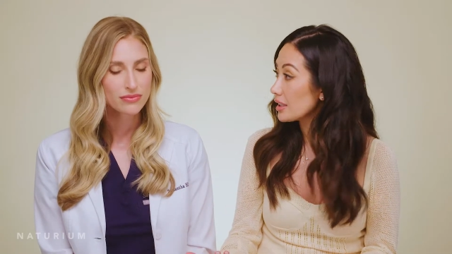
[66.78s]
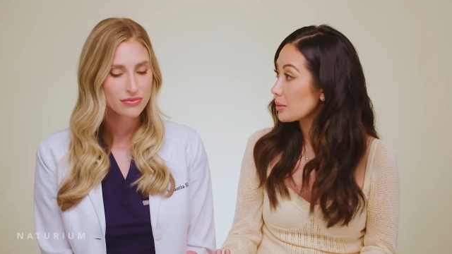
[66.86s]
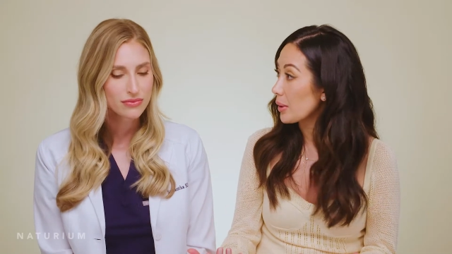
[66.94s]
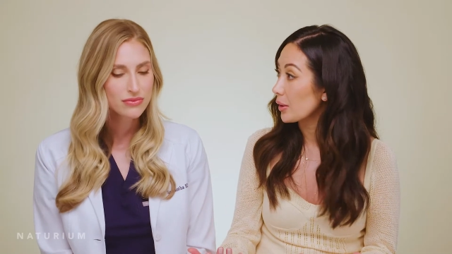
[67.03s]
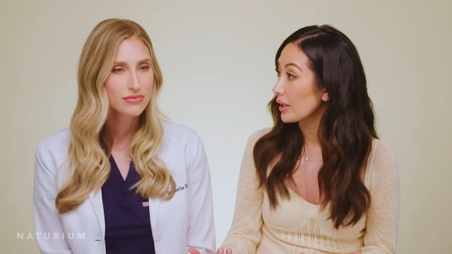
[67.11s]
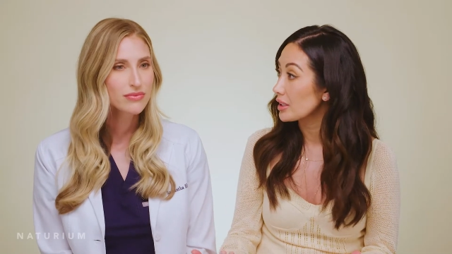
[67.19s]

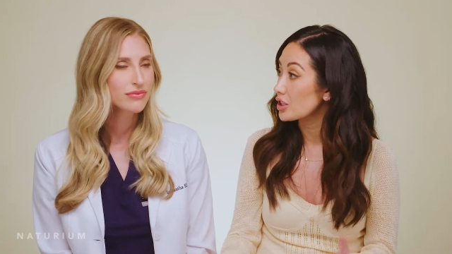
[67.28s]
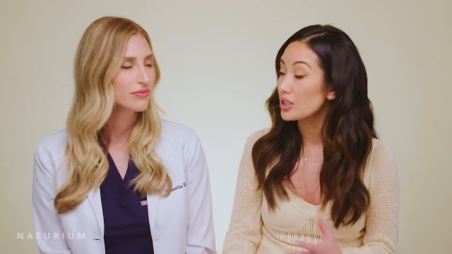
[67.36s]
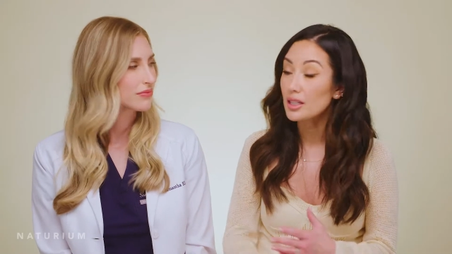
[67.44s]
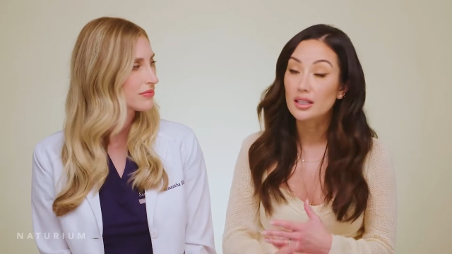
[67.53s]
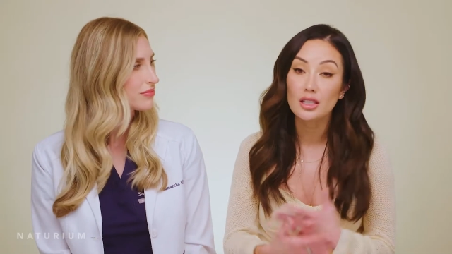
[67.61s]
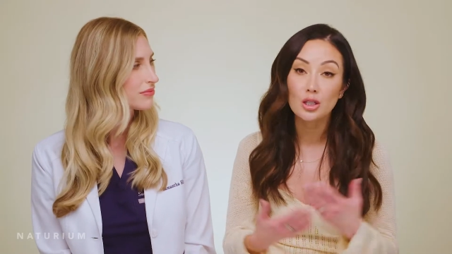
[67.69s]
Speaker 1: experience, just
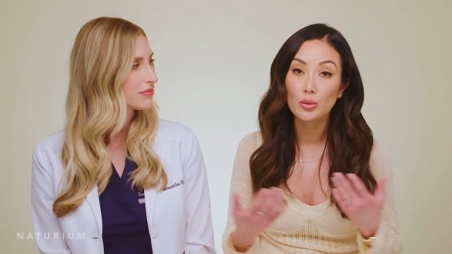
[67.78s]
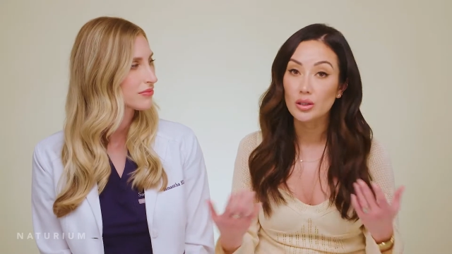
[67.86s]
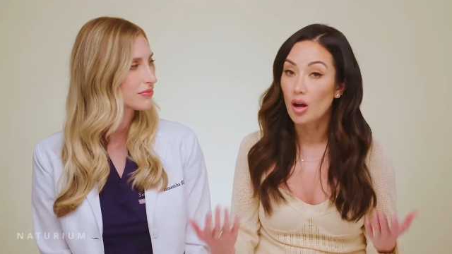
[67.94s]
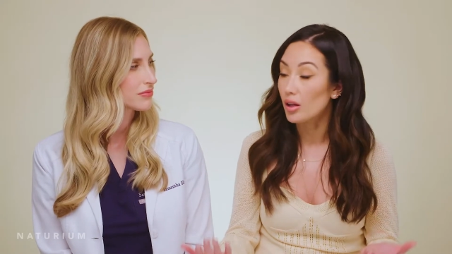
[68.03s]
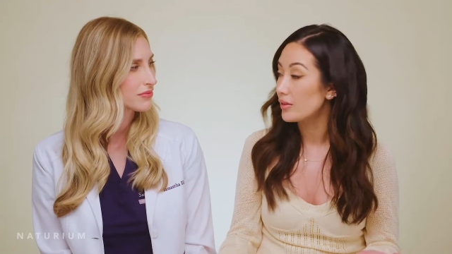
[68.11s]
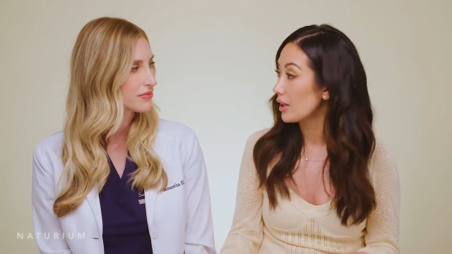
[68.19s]
like they do with
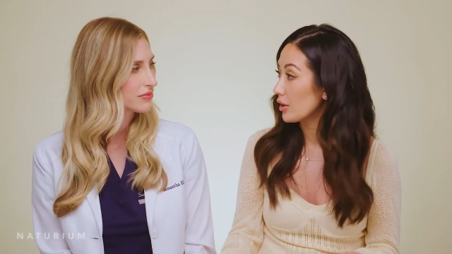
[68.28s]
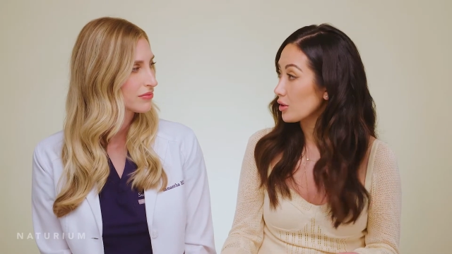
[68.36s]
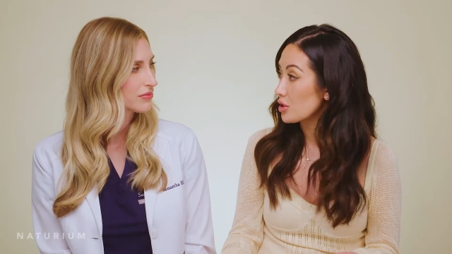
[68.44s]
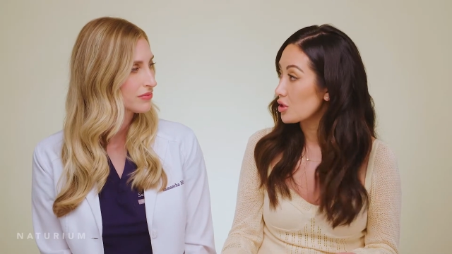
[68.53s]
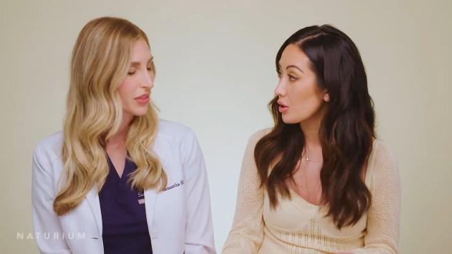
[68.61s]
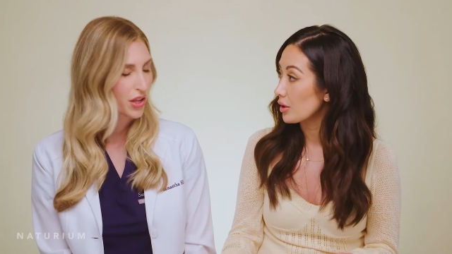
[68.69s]
all of the other
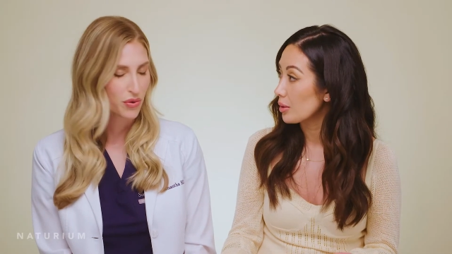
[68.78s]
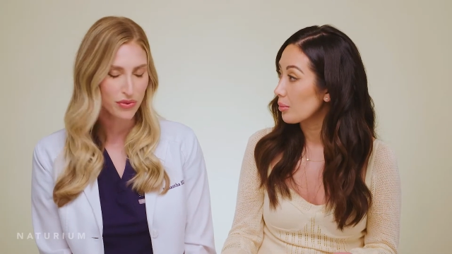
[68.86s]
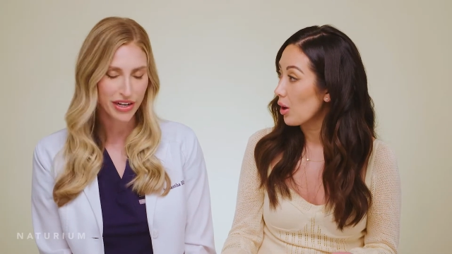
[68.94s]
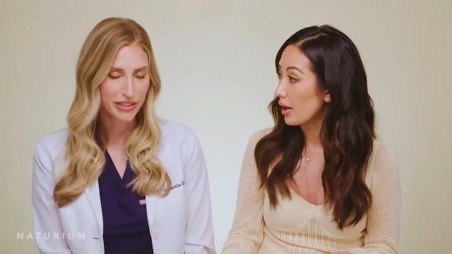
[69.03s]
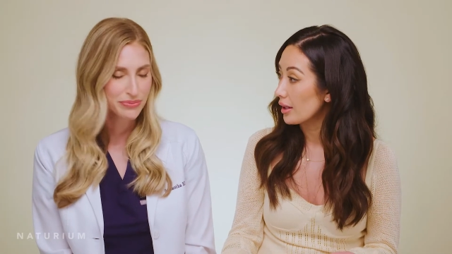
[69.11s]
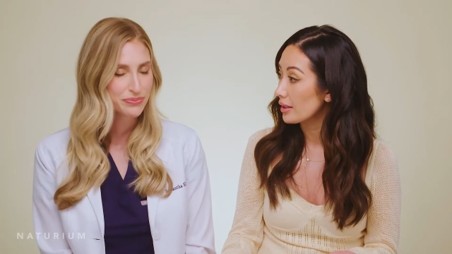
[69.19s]
Naturium right.
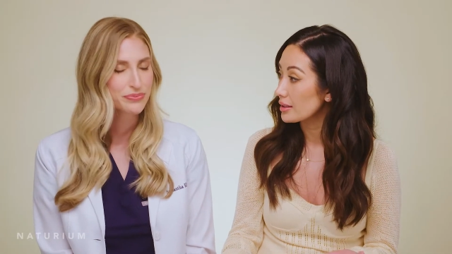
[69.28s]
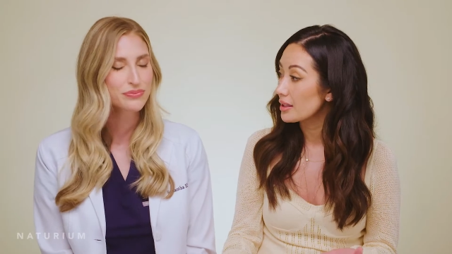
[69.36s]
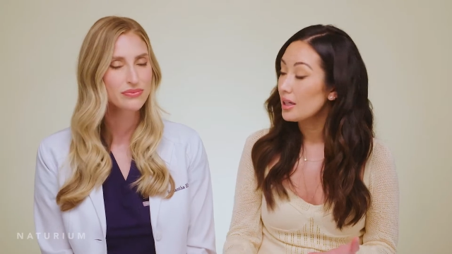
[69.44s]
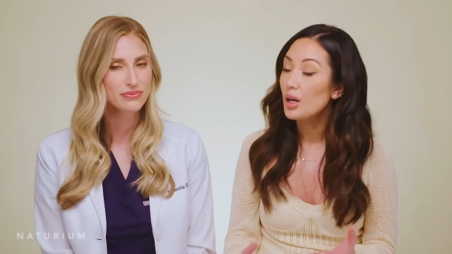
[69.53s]
products.